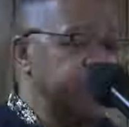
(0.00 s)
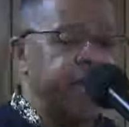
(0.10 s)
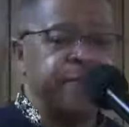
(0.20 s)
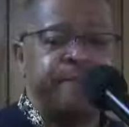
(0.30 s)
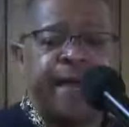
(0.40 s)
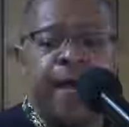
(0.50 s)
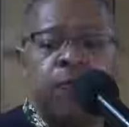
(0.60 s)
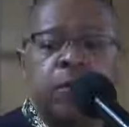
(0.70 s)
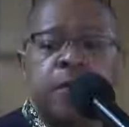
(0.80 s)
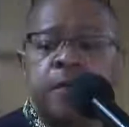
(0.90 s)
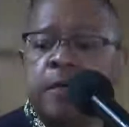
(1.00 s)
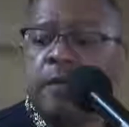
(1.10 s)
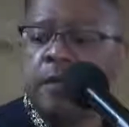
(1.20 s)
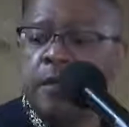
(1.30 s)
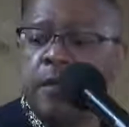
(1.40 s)
How the power
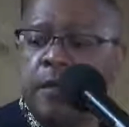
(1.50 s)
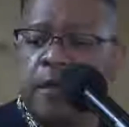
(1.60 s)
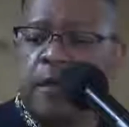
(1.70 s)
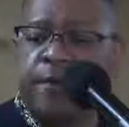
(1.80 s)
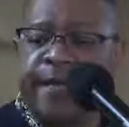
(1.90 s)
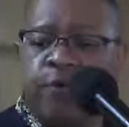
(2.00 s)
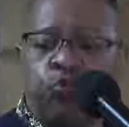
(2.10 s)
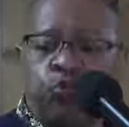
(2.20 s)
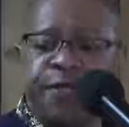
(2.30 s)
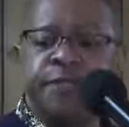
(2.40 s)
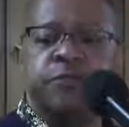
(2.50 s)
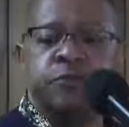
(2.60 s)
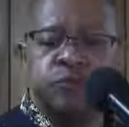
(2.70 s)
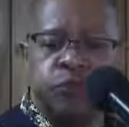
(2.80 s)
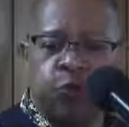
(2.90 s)
uh, that it
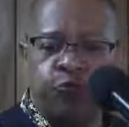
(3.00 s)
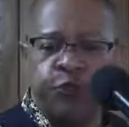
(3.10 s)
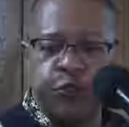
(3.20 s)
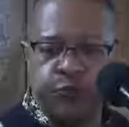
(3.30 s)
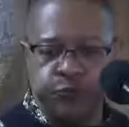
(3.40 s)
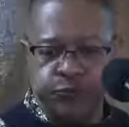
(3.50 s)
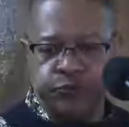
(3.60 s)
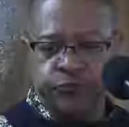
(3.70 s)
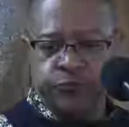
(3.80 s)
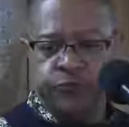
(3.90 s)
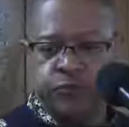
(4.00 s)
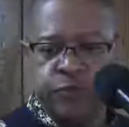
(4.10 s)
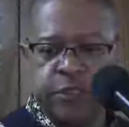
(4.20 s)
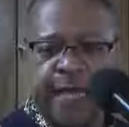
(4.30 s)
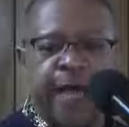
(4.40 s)
wields over you,
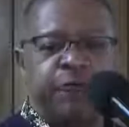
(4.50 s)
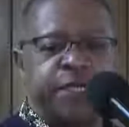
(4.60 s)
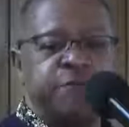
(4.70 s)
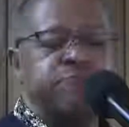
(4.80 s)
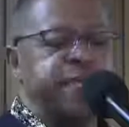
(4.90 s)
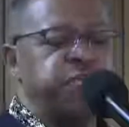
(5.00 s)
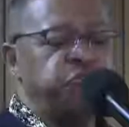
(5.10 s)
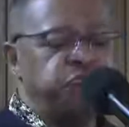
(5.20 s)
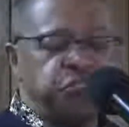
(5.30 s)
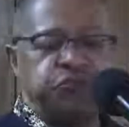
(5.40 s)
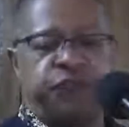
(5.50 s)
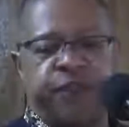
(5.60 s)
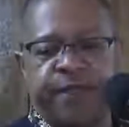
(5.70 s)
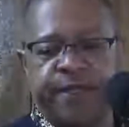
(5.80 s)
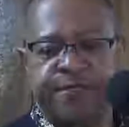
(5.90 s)
how it can make you do
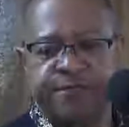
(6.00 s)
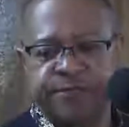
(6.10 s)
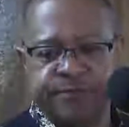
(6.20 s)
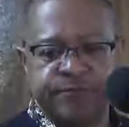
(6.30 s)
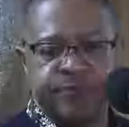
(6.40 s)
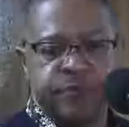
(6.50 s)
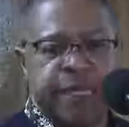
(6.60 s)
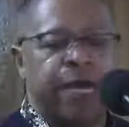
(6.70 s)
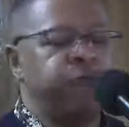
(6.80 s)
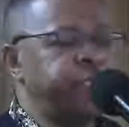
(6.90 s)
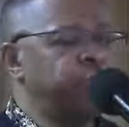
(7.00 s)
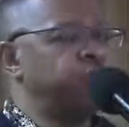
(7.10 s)
things, how it